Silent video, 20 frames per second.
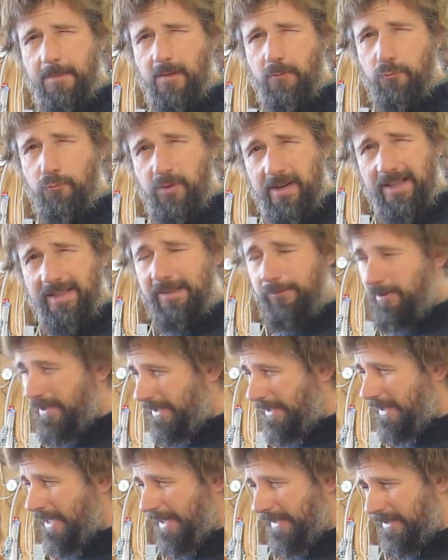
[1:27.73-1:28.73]
Really,
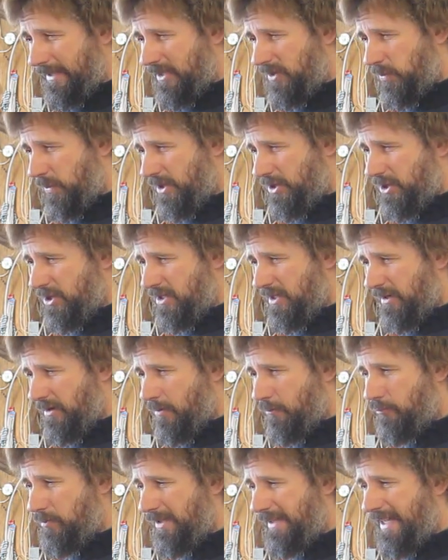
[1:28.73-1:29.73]
really like these switches. They're
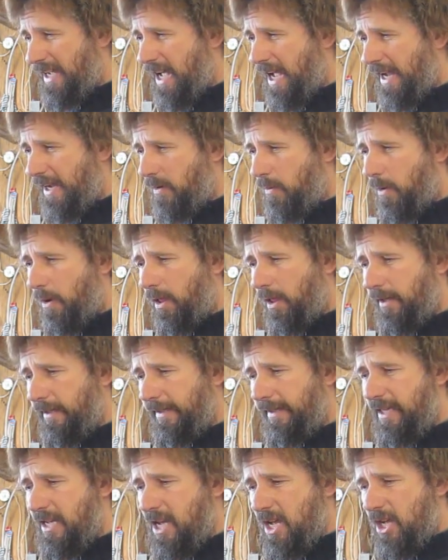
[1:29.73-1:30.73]
a really high
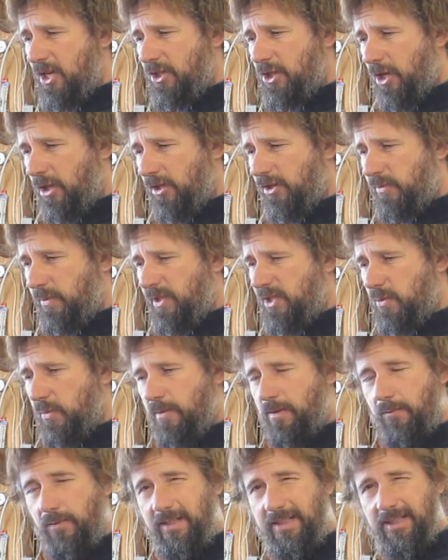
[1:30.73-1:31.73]
quality toggle switch
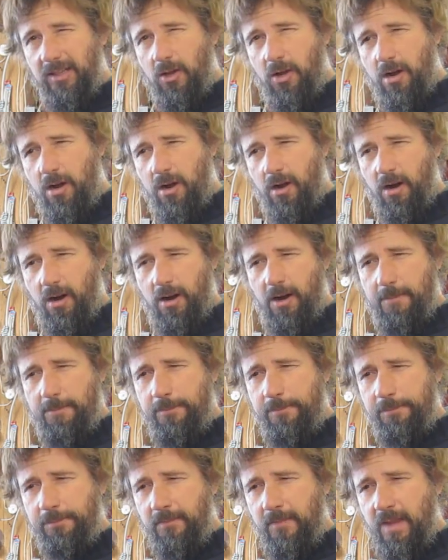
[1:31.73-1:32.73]
with a really long
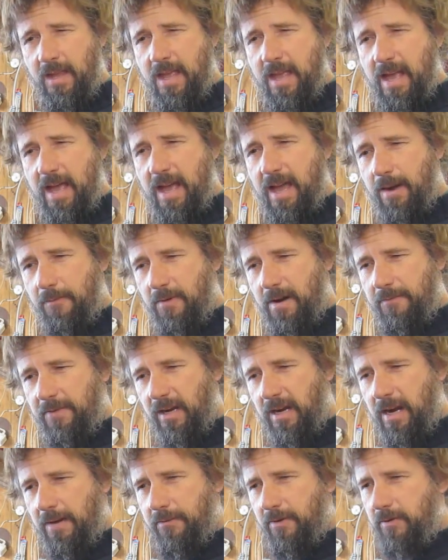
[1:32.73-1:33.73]
arm, rubber
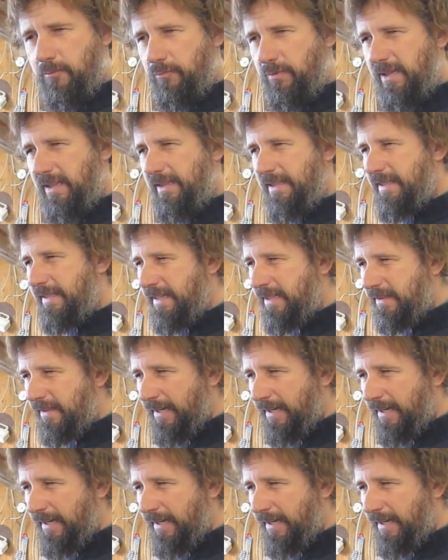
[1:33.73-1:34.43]
covered, really neat.